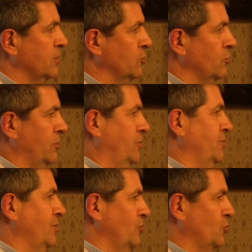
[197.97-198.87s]
So the
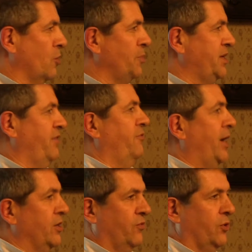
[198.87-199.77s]
competitive
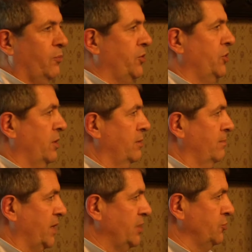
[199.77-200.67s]
price for the bundle
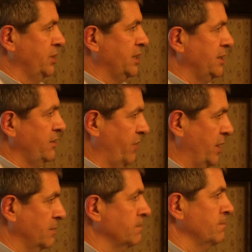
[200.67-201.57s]
is uniquely
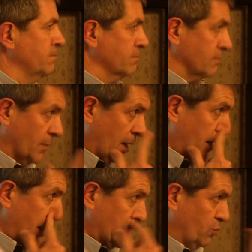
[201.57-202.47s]
defined,
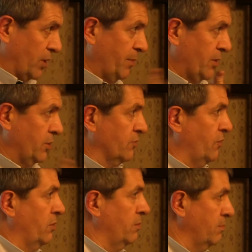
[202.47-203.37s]
and that's what matters
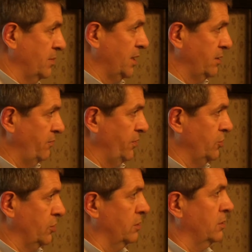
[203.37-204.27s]
for that
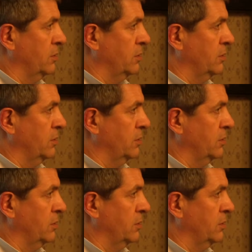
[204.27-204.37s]
definition.